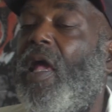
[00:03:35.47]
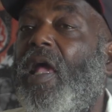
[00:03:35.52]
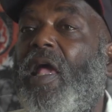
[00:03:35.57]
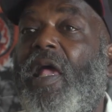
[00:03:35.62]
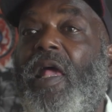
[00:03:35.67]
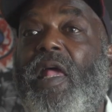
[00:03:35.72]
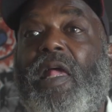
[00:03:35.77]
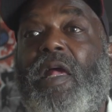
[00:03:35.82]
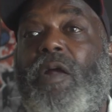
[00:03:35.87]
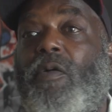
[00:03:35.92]
we
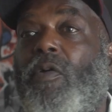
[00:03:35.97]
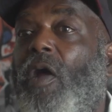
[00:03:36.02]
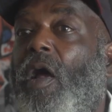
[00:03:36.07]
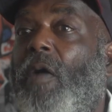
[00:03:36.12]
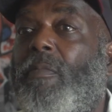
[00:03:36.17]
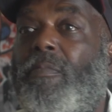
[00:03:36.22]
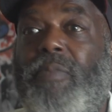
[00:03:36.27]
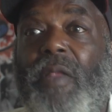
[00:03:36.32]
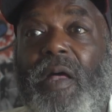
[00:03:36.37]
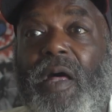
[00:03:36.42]
any
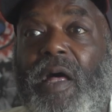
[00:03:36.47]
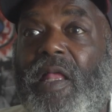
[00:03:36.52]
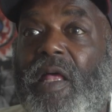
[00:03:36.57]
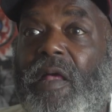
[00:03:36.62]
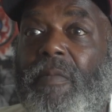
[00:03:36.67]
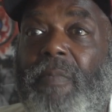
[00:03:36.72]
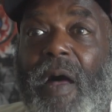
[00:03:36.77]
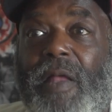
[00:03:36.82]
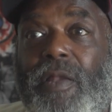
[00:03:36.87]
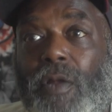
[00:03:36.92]
Crip blood,
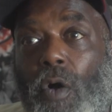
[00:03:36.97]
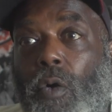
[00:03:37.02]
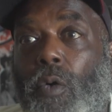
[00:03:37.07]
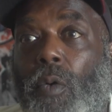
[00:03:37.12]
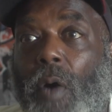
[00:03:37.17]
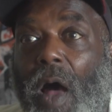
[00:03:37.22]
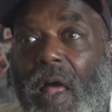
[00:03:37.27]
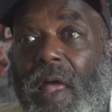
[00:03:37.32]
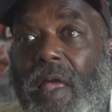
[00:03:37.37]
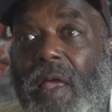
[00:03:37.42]
anybody know
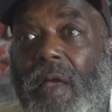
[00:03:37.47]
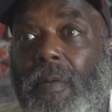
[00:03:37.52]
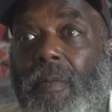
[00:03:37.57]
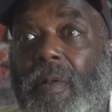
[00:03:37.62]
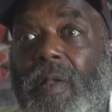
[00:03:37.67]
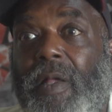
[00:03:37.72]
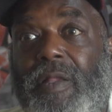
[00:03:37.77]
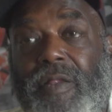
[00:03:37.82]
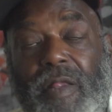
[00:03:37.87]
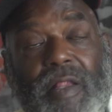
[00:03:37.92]
who I am.
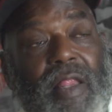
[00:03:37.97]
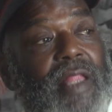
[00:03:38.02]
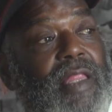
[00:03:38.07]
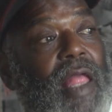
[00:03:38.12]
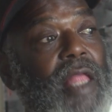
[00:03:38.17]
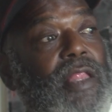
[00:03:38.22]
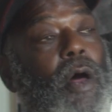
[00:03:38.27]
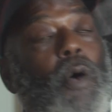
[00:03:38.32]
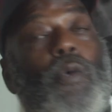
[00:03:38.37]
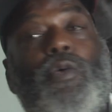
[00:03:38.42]
Just like
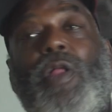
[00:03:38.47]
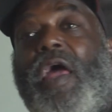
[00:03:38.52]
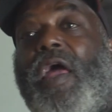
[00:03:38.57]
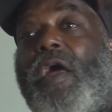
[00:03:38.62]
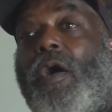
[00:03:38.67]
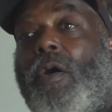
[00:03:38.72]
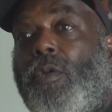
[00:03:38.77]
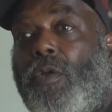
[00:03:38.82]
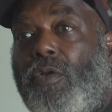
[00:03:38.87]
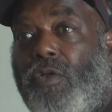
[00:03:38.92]
they know who their
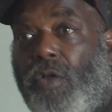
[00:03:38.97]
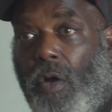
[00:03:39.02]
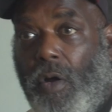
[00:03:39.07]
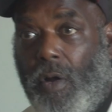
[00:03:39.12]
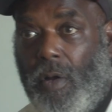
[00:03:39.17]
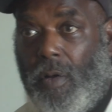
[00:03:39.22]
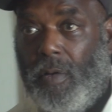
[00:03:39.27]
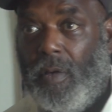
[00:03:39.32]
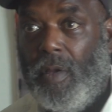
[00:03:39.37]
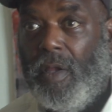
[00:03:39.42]
elders
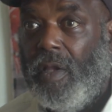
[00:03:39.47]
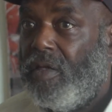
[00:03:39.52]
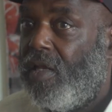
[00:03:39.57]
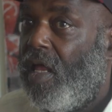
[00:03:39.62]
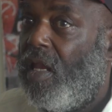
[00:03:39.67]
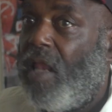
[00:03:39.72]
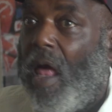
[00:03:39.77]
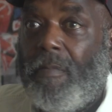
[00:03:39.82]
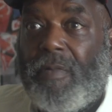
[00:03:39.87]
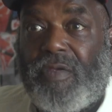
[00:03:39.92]
are.
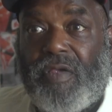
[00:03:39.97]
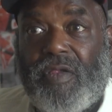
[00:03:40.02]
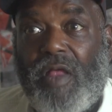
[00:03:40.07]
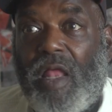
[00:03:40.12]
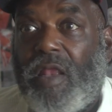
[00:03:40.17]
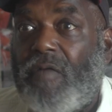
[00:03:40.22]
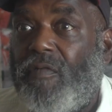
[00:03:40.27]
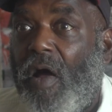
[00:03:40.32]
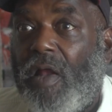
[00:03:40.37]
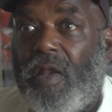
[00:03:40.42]
They're not mentioning
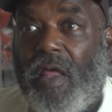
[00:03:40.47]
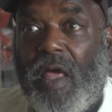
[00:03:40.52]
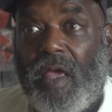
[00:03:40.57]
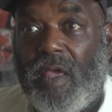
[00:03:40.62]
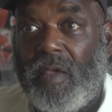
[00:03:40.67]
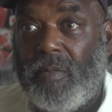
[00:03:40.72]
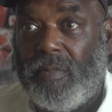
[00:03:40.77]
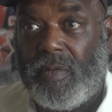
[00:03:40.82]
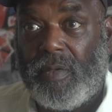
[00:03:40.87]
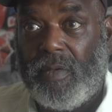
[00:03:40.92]
none of our
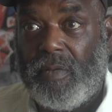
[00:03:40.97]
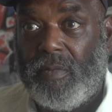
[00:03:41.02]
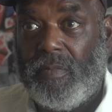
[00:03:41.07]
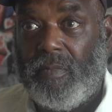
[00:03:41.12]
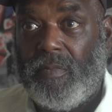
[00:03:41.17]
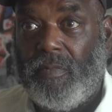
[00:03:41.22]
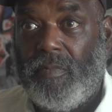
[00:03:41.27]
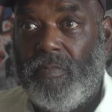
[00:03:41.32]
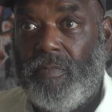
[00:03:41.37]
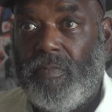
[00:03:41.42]
names.
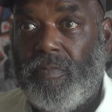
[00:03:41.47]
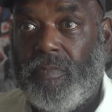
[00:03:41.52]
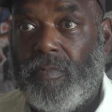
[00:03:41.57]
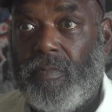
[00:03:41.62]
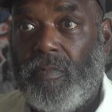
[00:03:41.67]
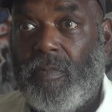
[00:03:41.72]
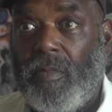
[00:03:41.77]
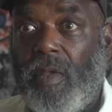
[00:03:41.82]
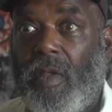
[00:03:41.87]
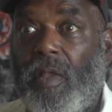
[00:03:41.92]

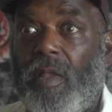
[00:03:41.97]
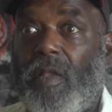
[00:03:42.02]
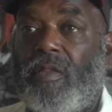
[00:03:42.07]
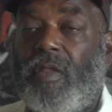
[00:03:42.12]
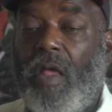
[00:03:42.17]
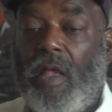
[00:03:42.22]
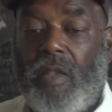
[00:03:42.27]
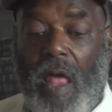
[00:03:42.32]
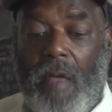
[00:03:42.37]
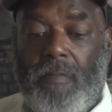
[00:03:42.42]

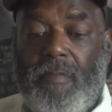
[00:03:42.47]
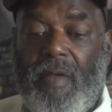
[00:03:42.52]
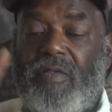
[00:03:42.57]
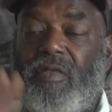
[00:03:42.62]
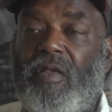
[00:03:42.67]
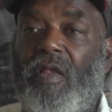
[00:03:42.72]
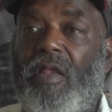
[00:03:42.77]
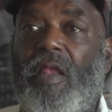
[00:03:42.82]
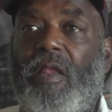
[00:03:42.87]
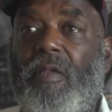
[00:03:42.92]
They're not
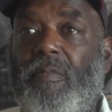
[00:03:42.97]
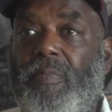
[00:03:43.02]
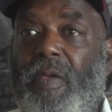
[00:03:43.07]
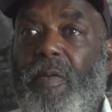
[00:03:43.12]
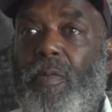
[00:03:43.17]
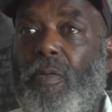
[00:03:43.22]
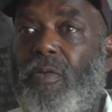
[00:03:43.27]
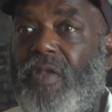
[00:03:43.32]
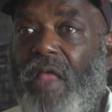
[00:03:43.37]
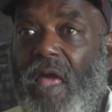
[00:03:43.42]
mentioning
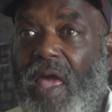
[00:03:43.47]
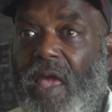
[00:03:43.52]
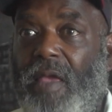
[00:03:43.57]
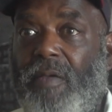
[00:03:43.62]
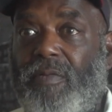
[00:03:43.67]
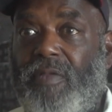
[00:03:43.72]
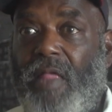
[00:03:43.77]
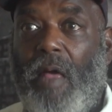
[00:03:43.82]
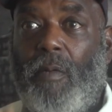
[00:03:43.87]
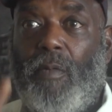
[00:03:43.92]
people's
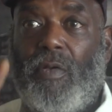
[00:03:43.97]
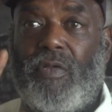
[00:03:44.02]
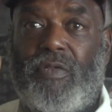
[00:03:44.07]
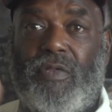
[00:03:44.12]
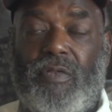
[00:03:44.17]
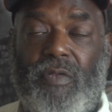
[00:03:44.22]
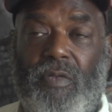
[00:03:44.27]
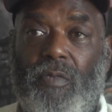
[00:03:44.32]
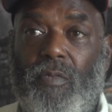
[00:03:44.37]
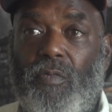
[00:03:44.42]
names that was
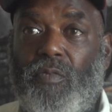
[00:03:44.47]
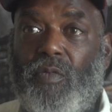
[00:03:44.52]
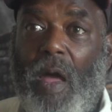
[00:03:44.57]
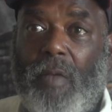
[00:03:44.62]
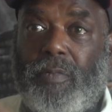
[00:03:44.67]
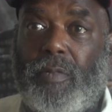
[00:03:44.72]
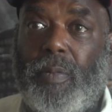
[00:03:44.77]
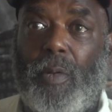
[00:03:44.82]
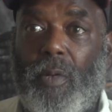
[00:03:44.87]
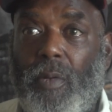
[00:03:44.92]

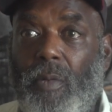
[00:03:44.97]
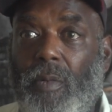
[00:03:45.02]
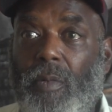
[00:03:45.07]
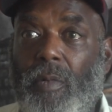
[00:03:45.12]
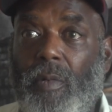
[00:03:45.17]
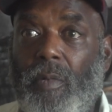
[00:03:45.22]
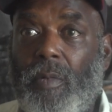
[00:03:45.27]
reputable.